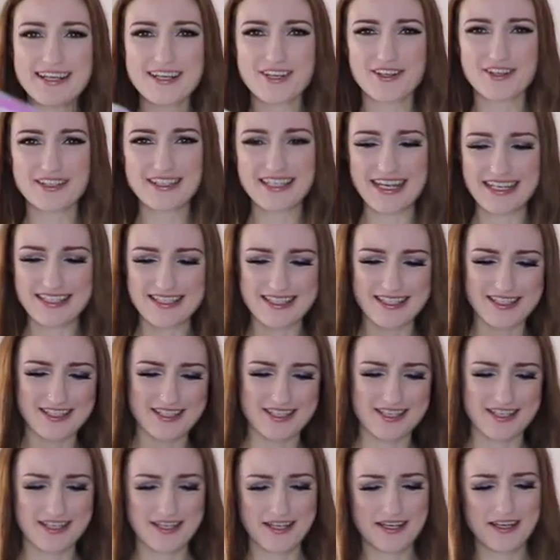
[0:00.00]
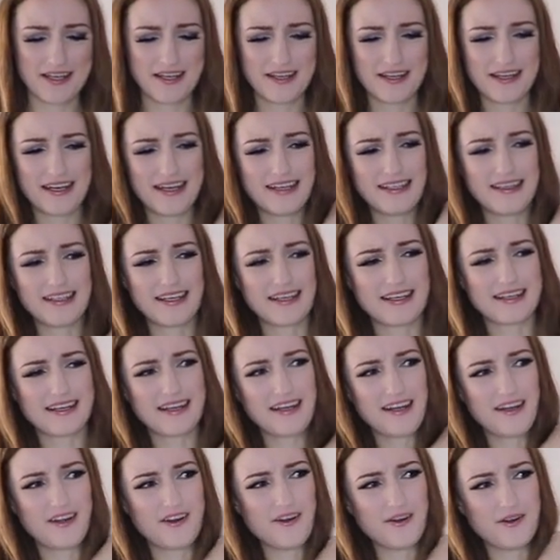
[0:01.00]
iridescent, kind of like,
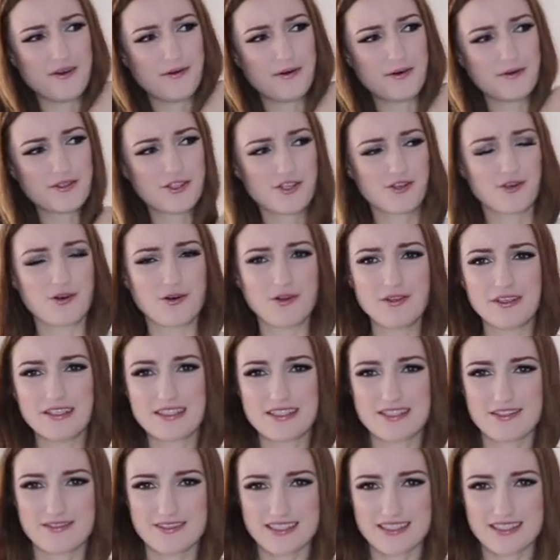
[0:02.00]
I don't know, what would you call this?